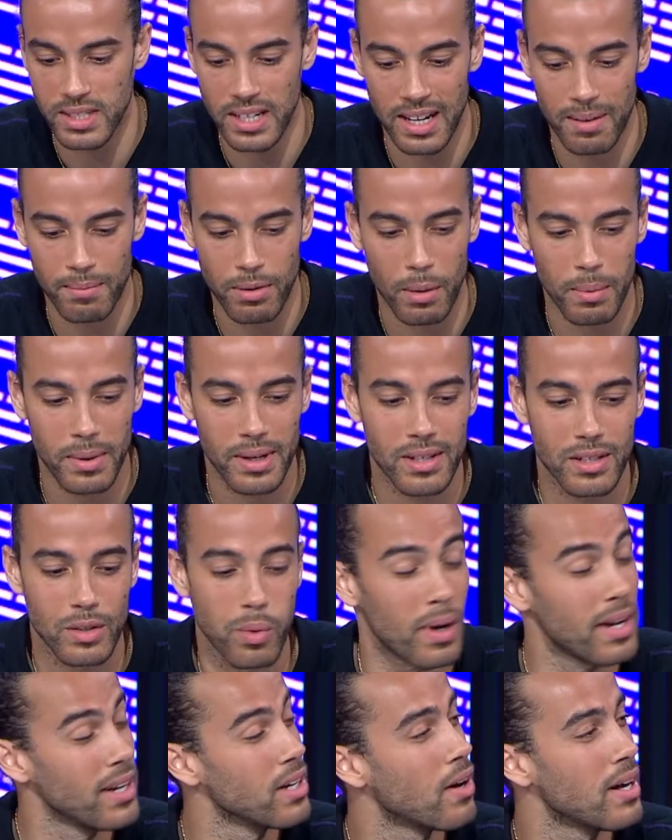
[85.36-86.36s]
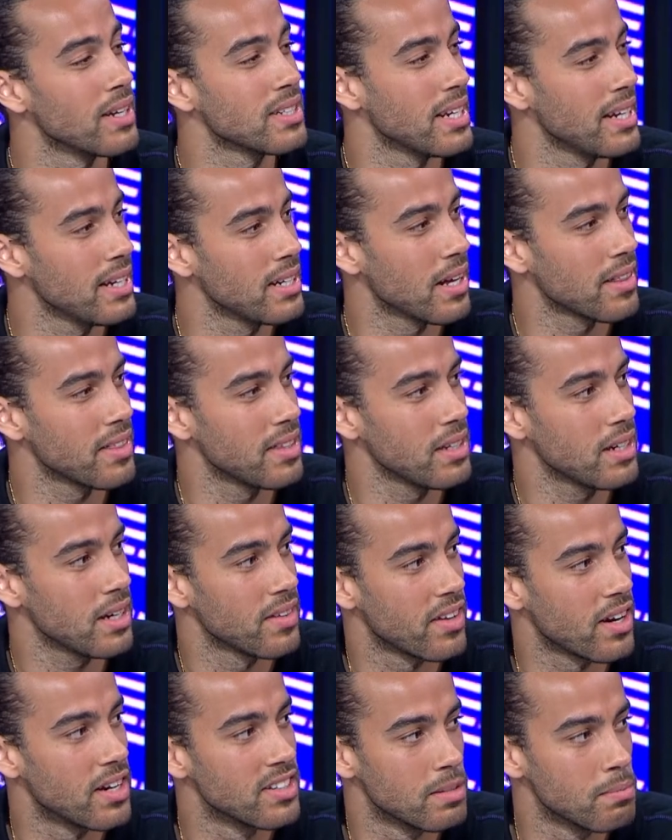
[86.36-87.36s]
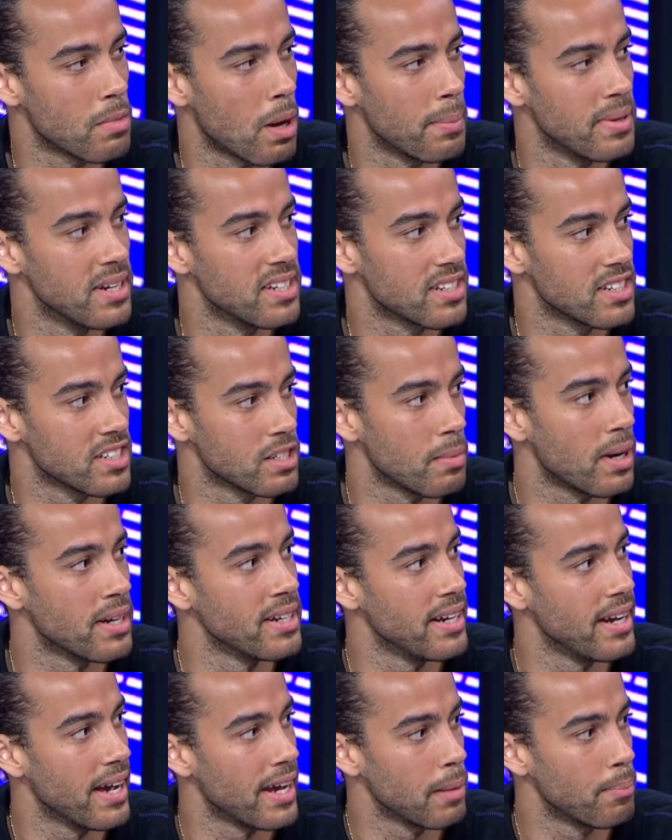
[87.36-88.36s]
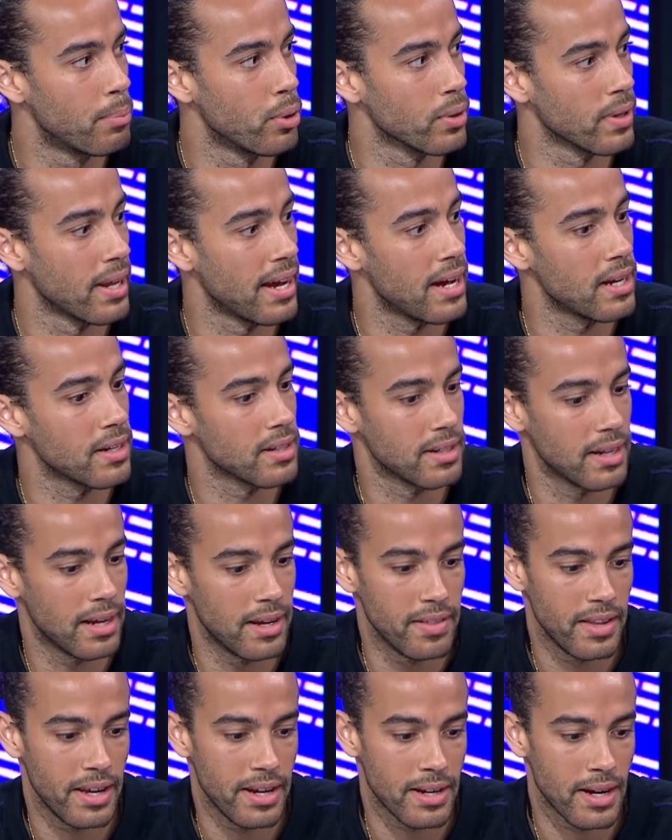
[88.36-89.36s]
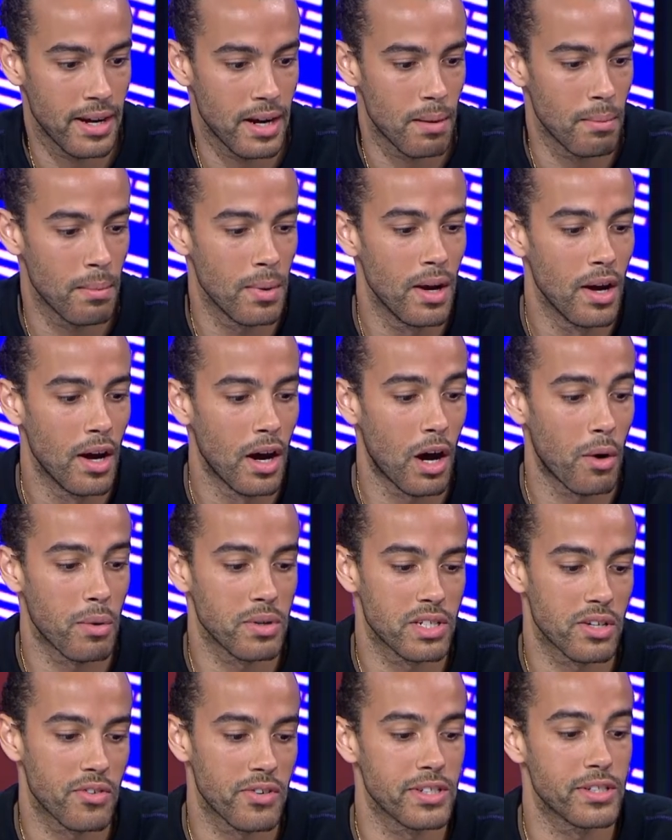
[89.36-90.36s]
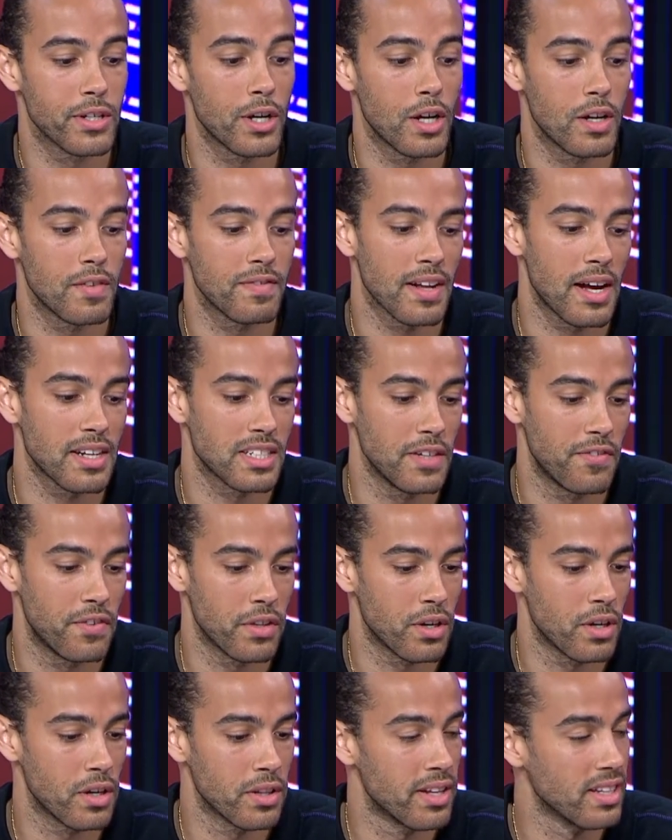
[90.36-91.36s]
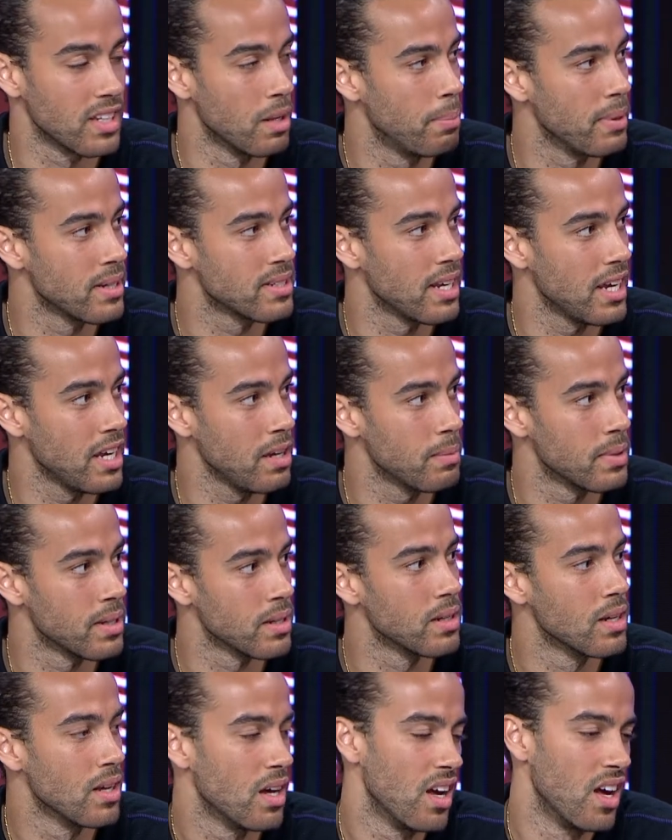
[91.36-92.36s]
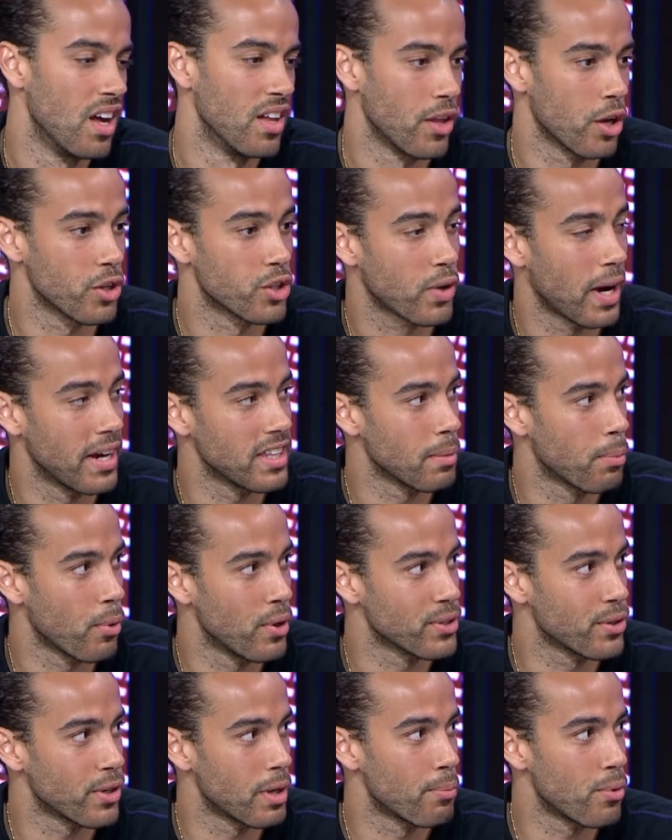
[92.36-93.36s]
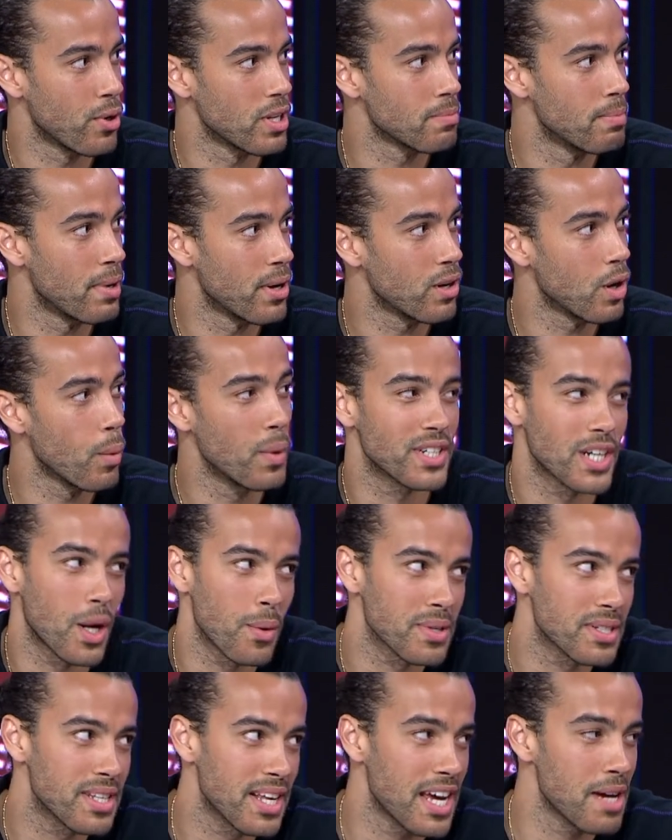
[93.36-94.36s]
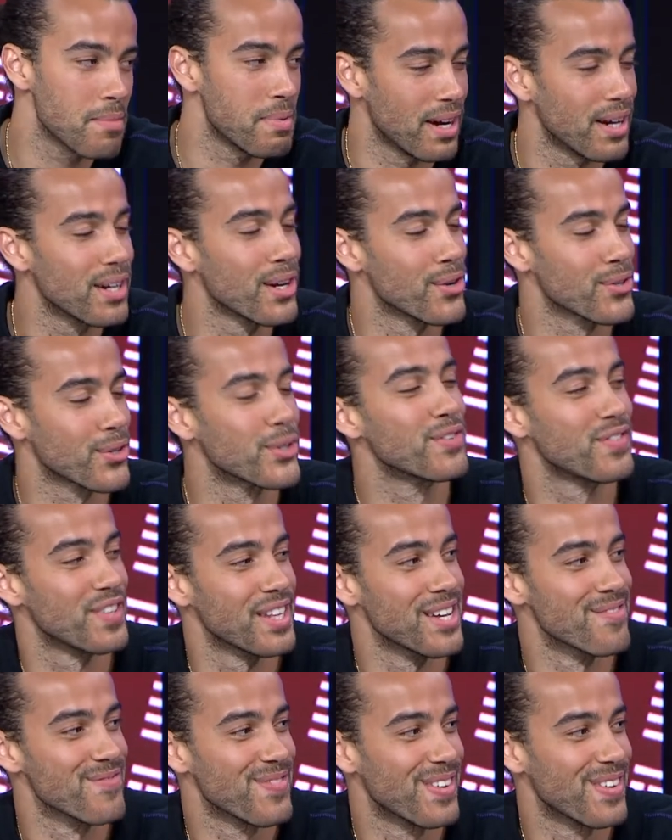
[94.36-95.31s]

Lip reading: team probably 2019, I think, and then I did my meniscus and my knee had to pull out. And then I was the reserve last year for the Olympic team, and that was great. The boys got a bronze medal. I wish I was there, but it was good for them.